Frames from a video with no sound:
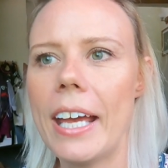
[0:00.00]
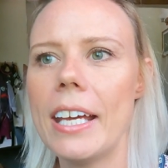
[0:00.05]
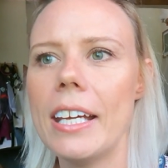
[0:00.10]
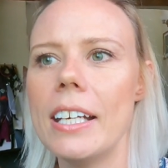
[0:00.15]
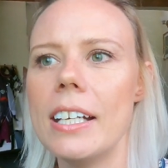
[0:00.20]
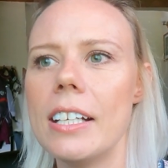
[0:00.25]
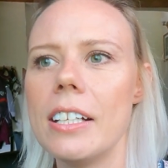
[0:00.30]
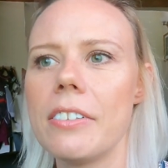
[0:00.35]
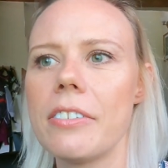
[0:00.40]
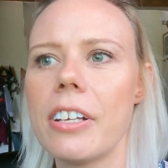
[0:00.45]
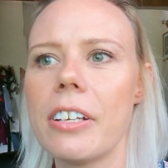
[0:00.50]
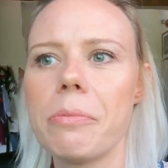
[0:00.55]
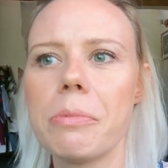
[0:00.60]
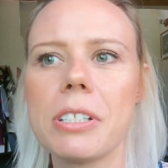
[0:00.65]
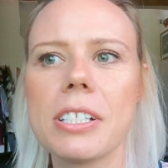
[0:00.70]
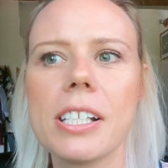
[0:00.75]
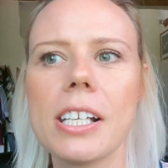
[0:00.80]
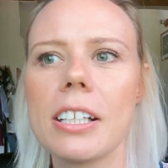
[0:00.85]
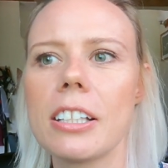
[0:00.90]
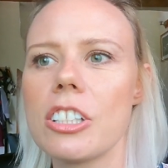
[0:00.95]
And they've
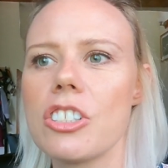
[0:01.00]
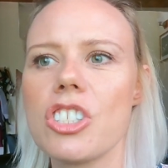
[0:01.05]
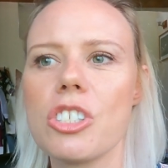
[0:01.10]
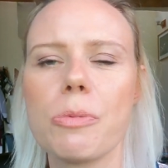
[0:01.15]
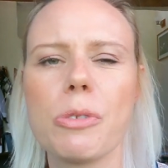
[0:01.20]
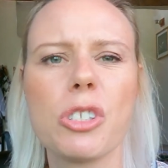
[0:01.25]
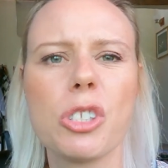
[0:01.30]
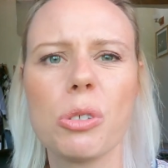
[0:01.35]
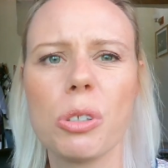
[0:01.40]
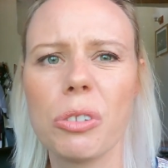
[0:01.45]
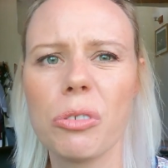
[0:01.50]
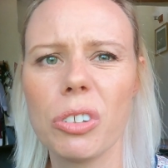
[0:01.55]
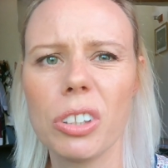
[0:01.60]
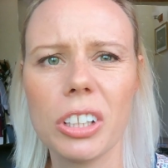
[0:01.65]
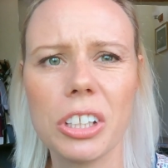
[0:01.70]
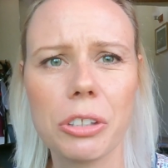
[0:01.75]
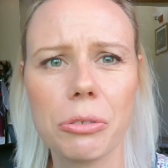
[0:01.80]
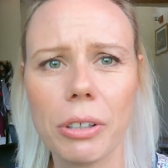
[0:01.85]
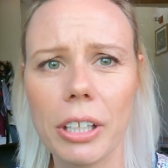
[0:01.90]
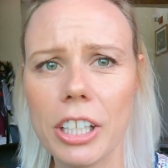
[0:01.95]
been saying that she's been doing
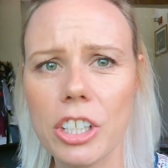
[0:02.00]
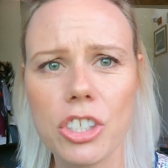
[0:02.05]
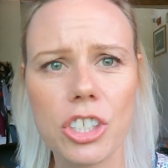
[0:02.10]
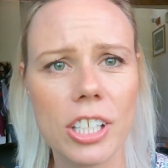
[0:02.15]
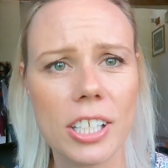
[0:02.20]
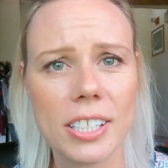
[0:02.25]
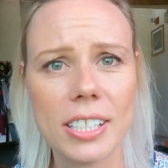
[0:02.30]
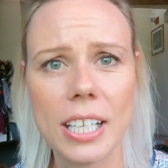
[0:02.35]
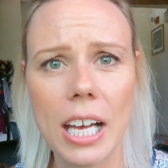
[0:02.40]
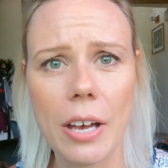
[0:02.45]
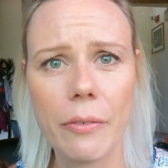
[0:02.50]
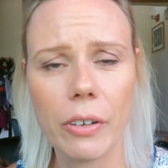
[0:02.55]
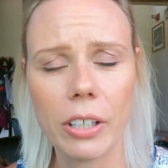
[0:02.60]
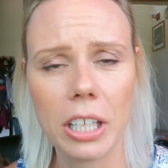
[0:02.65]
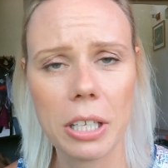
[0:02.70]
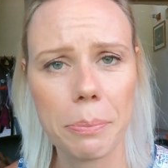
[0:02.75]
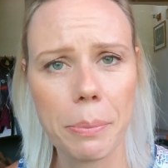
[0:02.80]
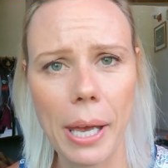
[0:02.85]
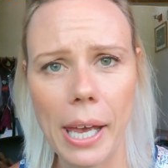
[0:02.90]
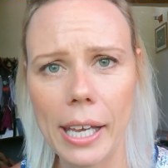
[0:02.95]
really great. She doesn't have
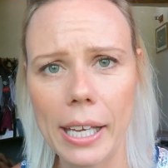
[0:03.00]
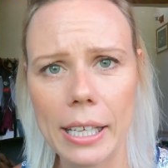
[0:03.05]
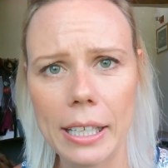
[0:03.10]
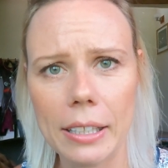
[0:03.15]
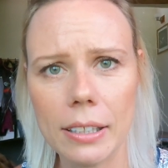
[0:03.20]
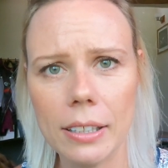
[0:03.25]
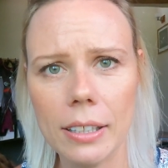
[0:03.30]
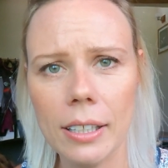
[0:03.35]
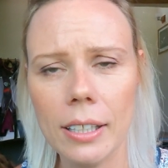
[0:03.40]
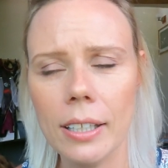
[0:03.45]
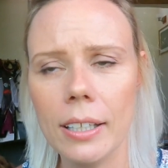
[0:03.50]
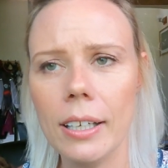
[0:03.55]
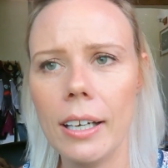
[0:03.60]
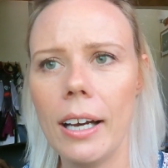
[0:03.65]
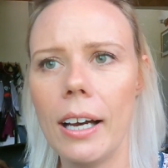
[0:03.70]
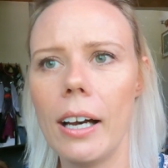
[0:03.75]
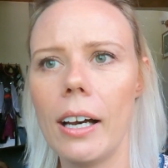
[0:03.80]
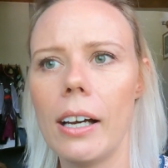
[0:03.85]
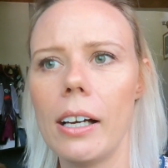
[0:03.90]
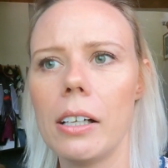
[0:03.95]
any pain.
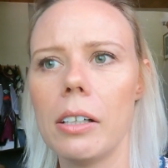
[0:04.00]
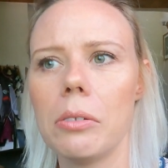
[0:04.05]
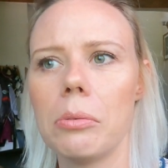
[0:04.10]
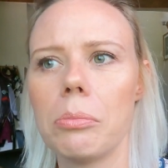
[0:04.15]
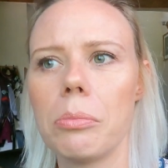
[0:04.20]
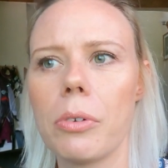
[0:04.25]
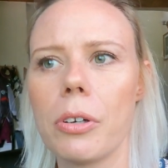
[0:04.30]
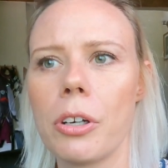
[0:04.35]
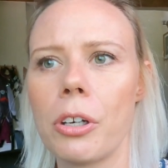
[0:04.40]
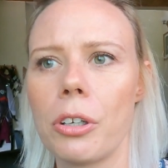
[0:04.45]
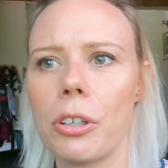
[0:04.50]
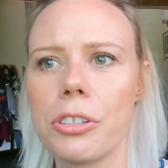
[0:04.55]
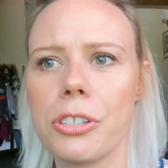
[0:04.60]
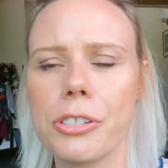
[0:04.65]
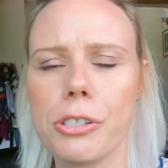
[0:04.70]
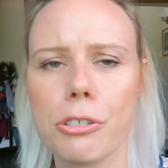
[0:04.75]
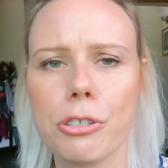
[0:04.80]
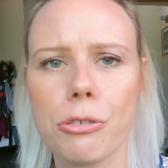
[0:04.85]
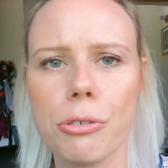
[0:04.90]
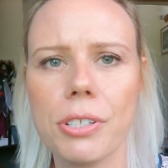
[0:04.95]
Um, her
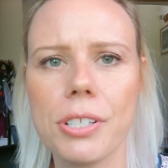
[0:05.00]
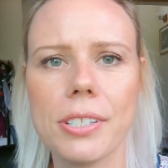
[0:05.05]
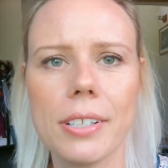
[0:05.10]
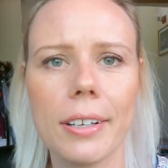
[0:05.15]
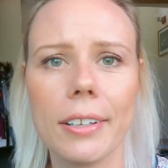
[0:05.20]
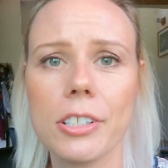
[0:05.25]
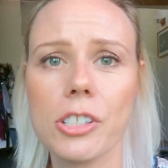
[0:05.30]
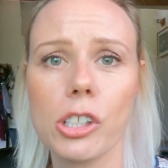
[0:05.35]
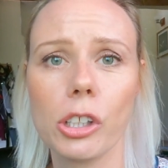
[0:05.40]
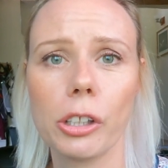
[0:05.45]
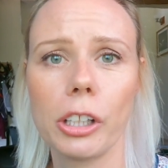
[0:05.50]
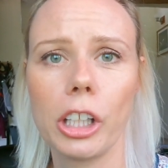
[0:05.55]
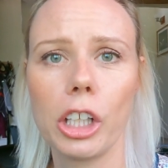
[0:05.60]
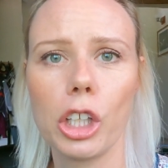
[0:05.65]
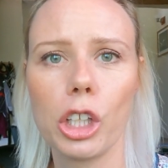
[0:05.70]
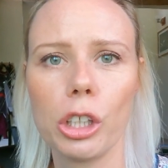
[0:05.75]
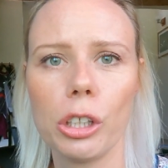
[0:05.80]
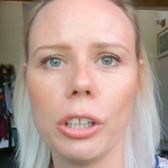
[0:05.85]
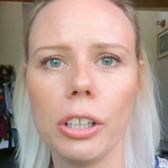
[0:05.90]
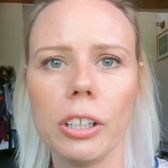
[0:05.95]
surgery site is
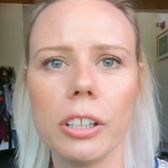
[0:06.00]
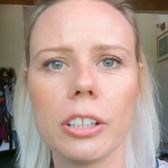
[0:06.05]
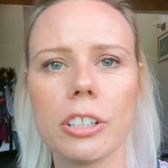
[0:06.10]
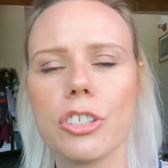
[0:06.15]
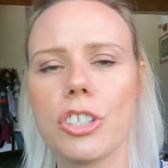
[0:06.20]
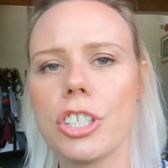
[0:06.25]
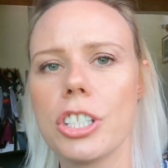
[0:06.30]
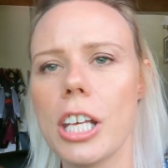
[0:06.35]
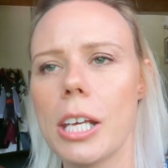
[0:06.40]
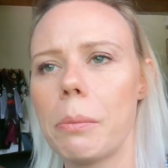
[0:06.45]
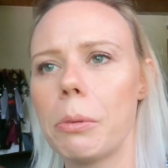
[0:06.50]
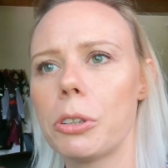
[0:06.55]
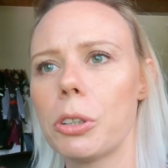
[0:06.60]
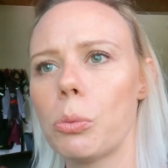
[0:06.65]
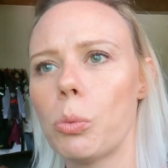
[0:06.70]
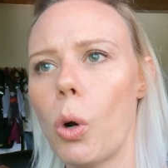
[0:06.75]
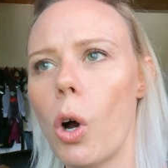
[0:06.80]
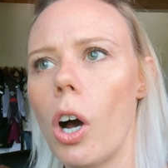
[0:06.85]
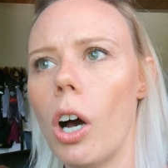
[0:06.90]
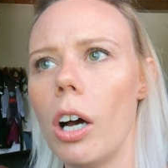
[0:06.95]
looking good and she's able
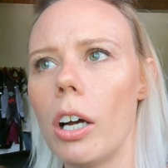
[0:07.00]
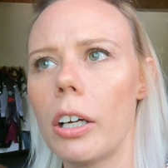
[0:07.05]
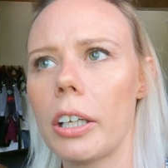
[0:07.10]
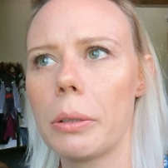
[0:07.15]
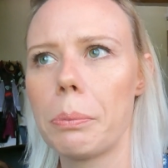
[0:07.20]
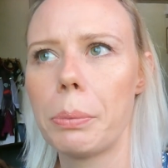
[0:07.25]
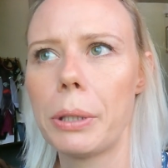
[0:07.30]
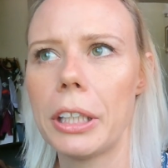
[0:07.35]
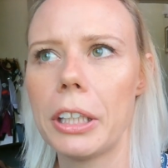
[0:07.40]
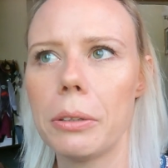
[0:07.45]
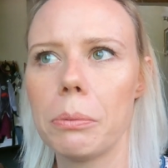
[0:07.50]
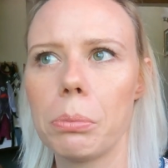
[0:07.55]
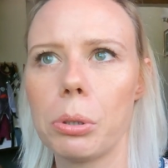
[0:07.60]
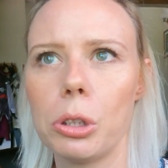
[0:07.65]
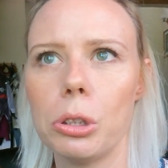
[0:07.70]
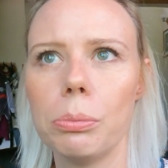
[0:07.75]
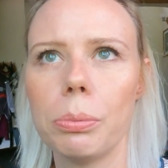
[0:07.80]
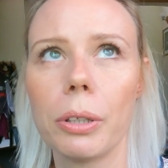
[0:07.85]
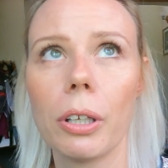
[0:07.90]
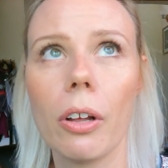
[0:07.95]
to walk and pee and
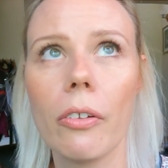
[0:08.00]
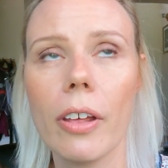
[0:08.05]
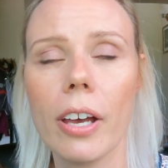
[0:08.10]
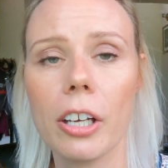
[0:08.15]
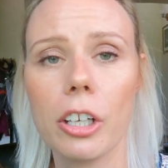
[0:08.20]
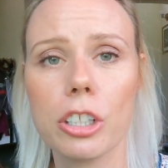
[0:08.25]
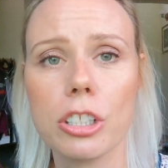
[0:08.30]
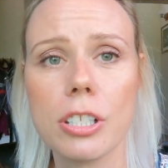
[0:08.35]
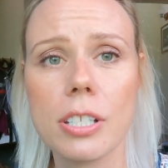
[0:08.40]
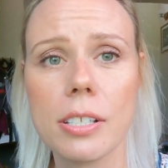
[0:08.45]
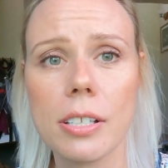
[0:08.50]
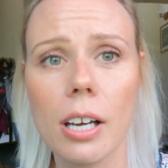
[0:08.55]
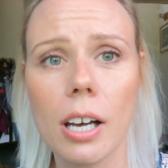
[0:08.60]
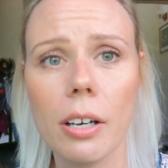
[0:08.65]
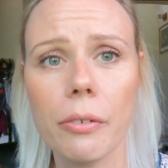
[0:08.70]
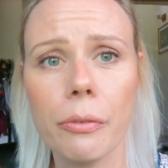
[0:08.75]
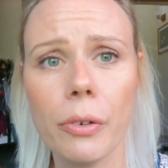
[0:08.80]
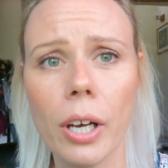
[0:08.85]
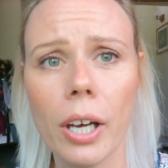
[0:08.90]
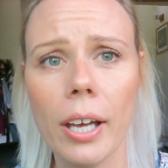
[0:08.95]
poop and all that good
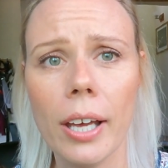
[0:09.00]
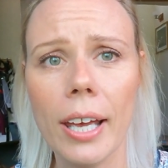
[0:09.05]
stuff.